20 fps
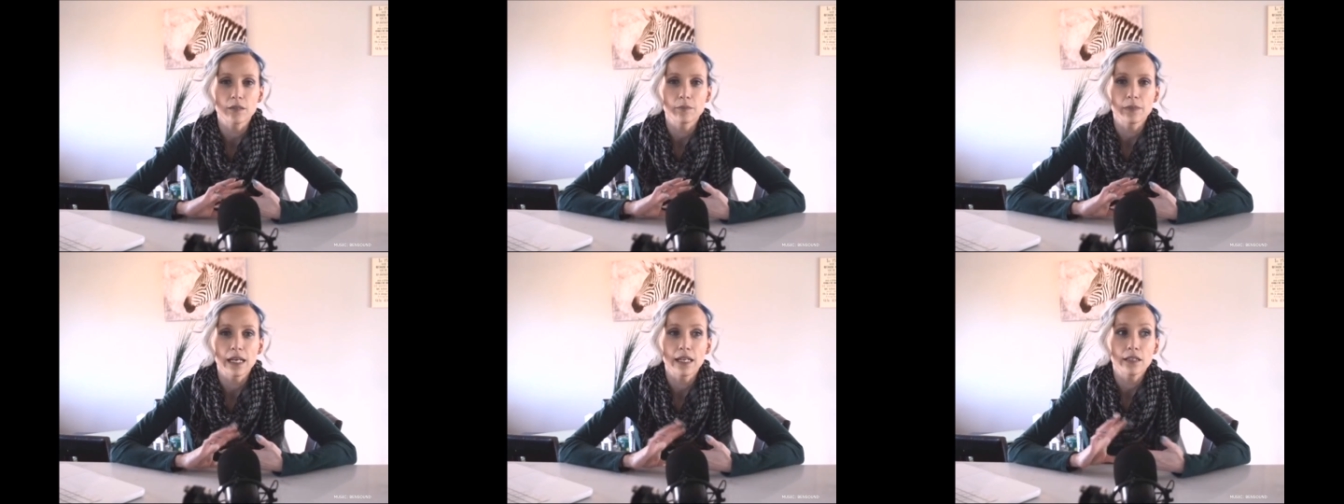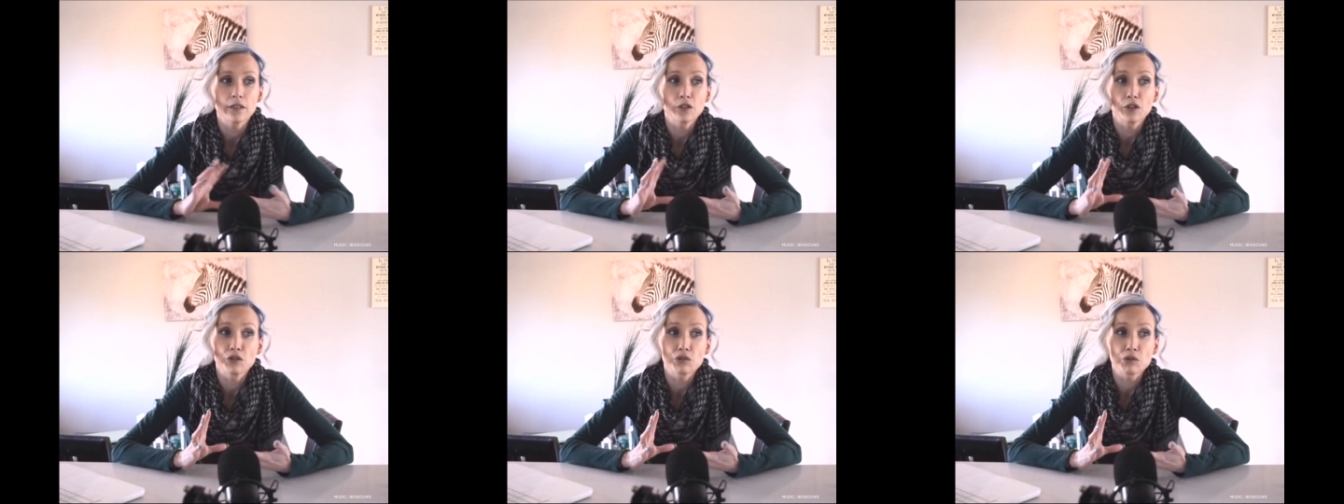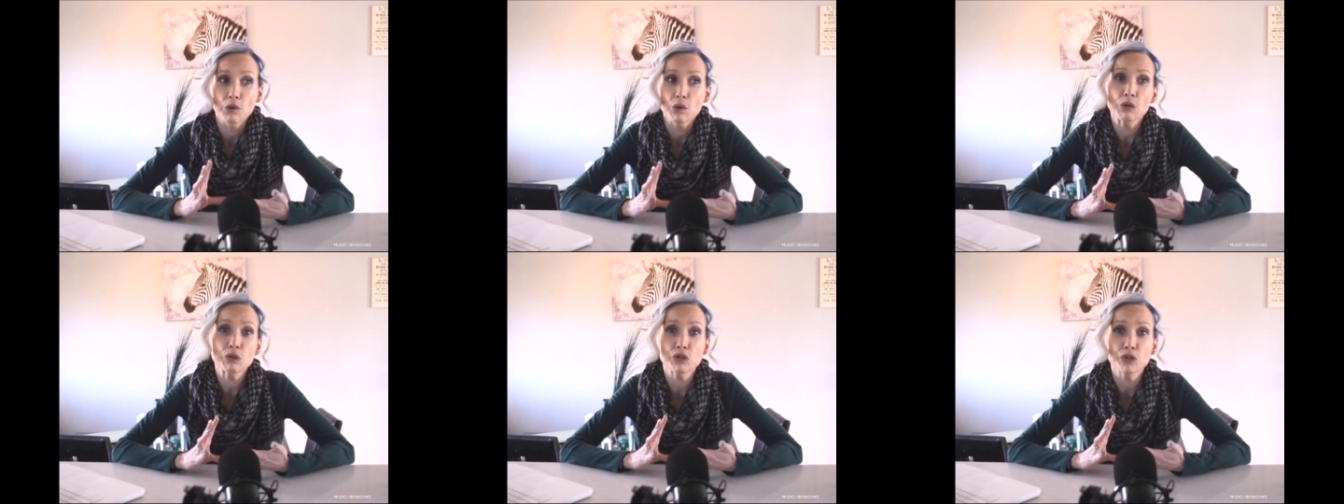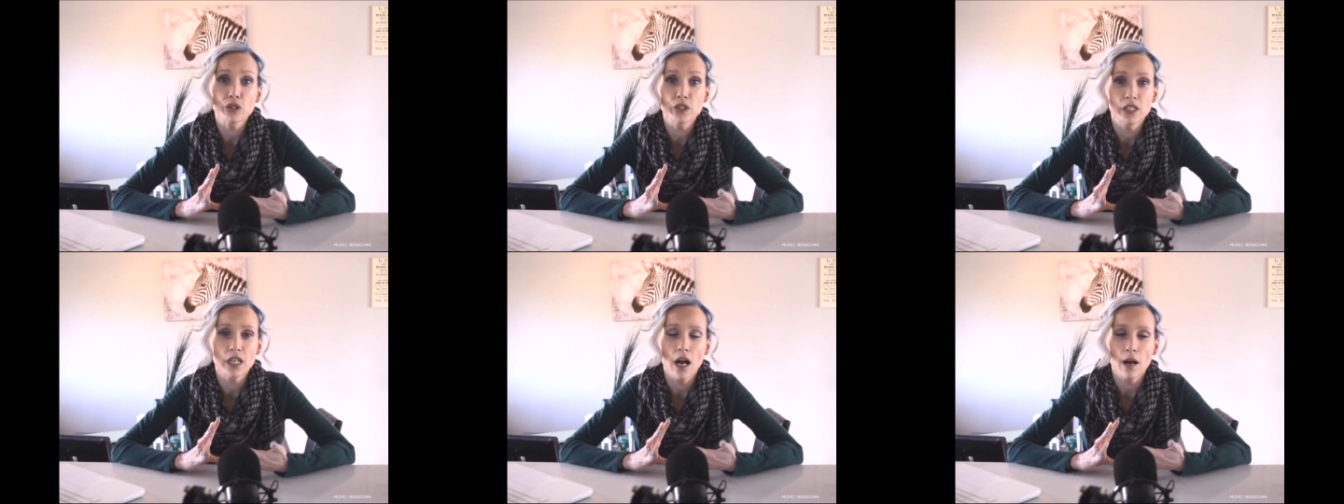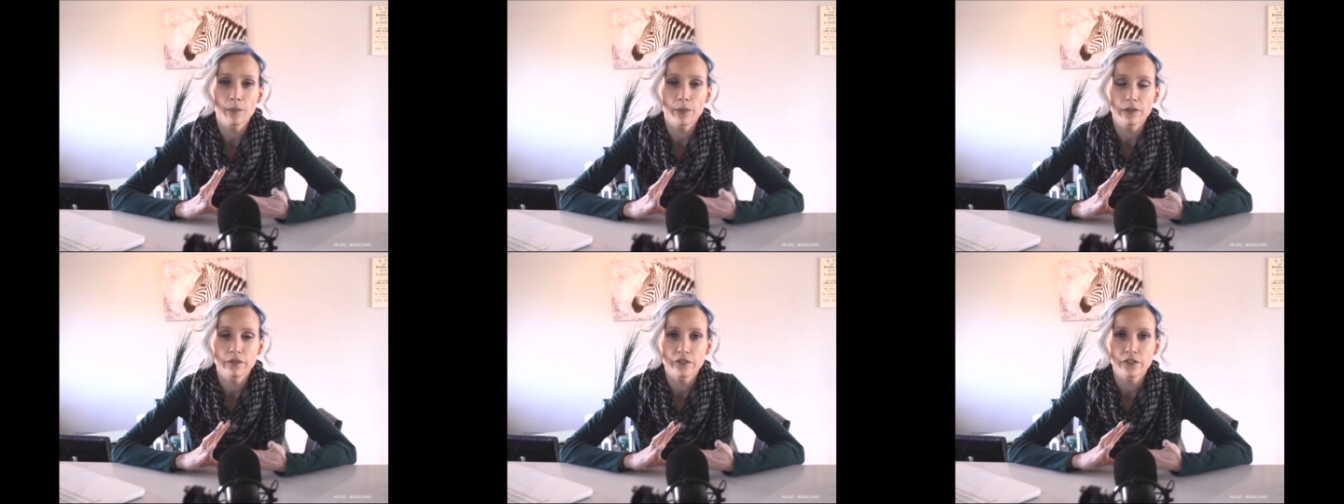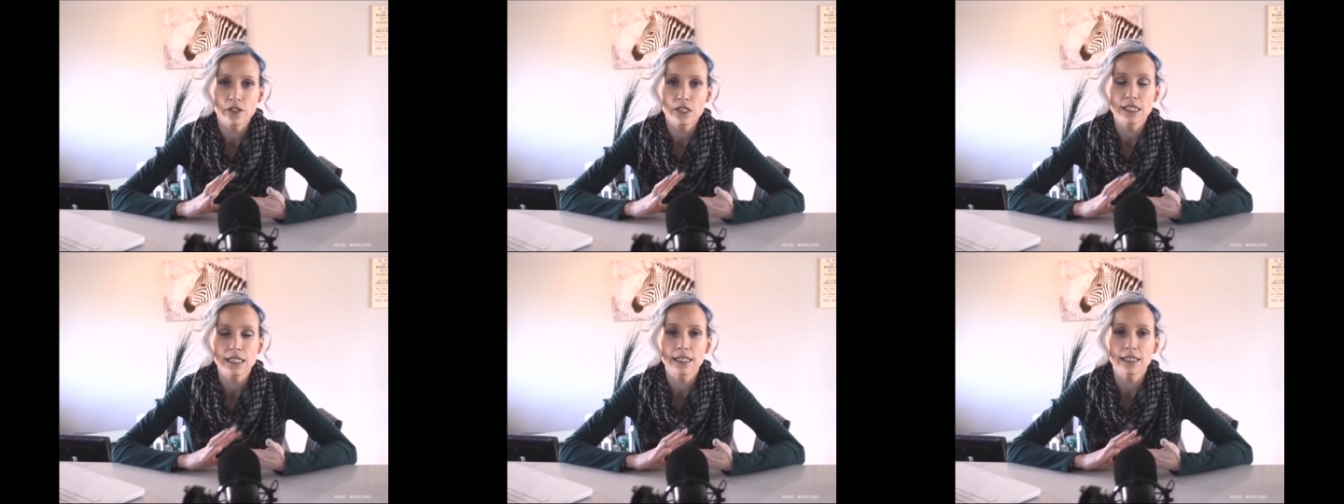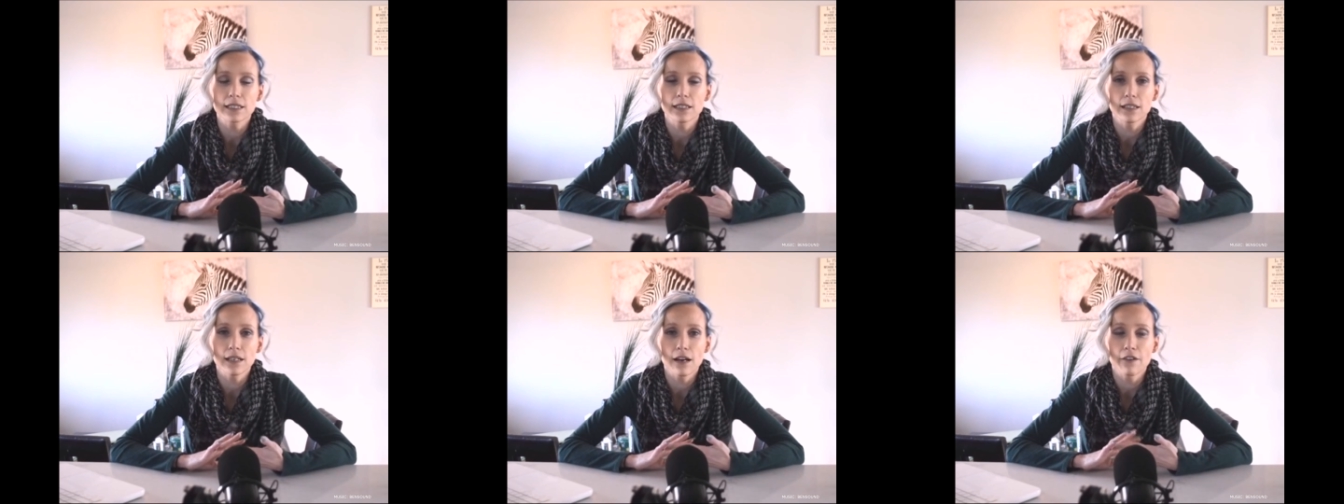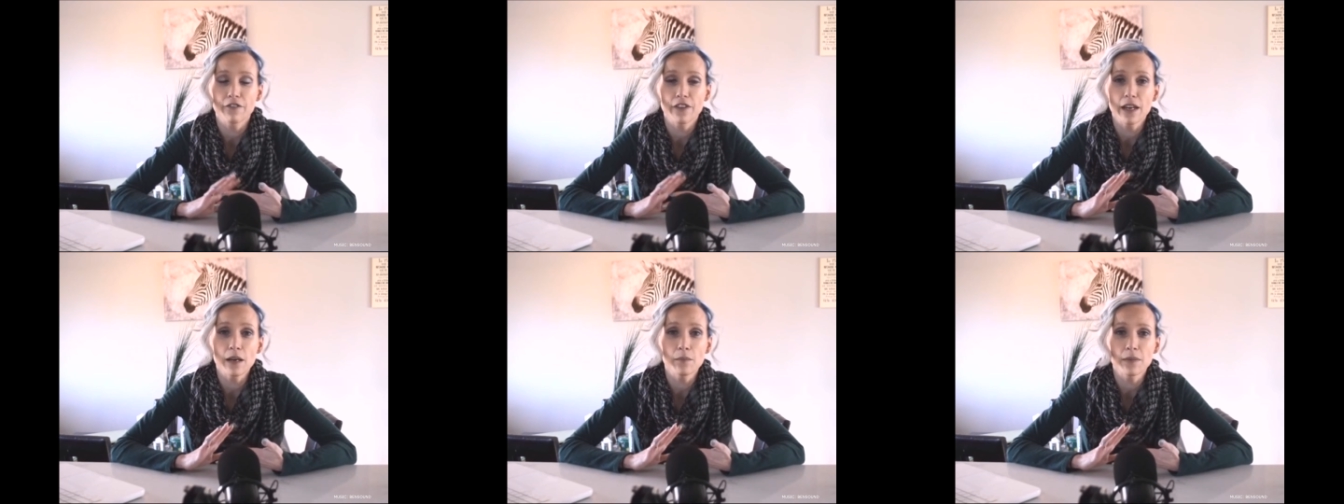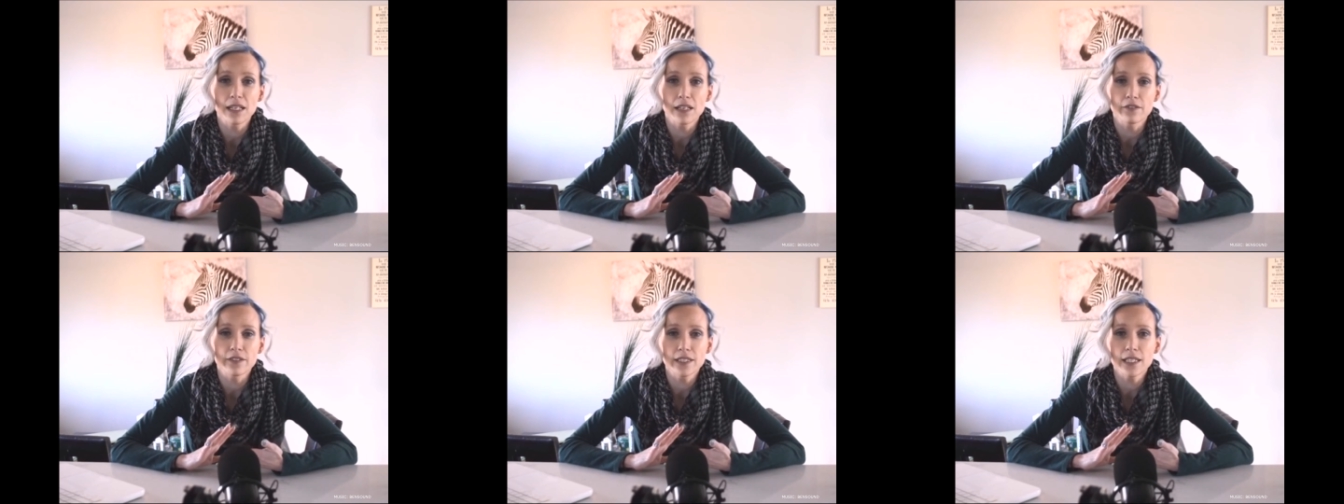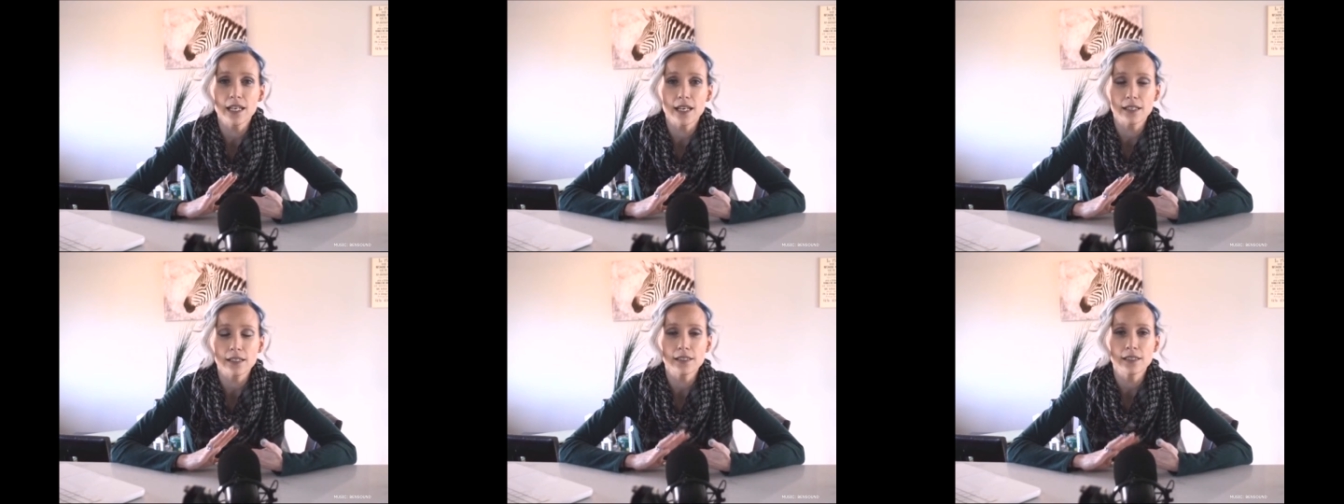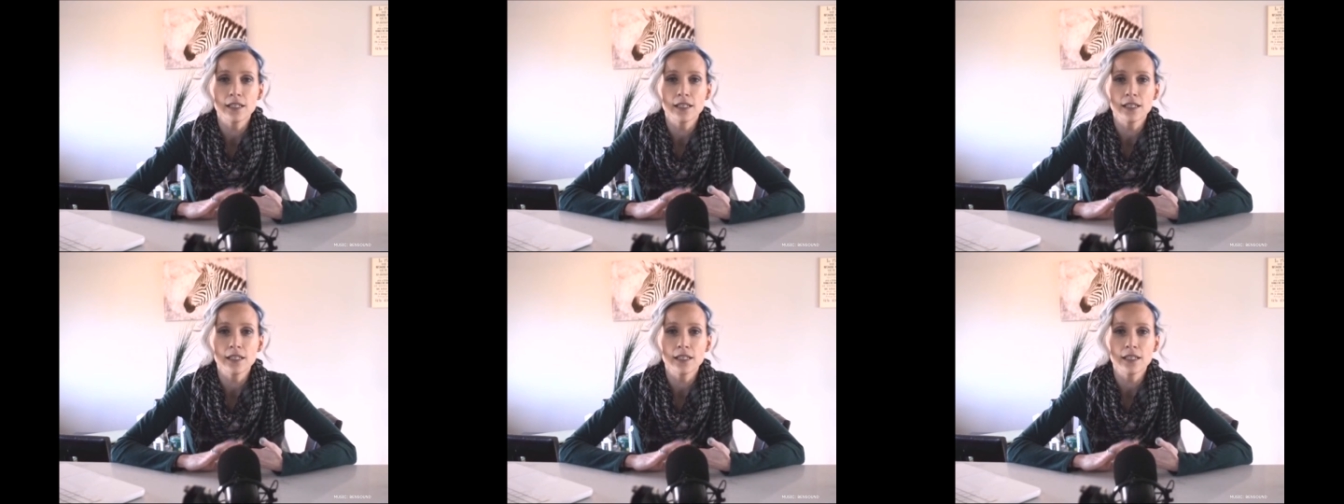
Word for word: and grocery shopping for six, a family of six.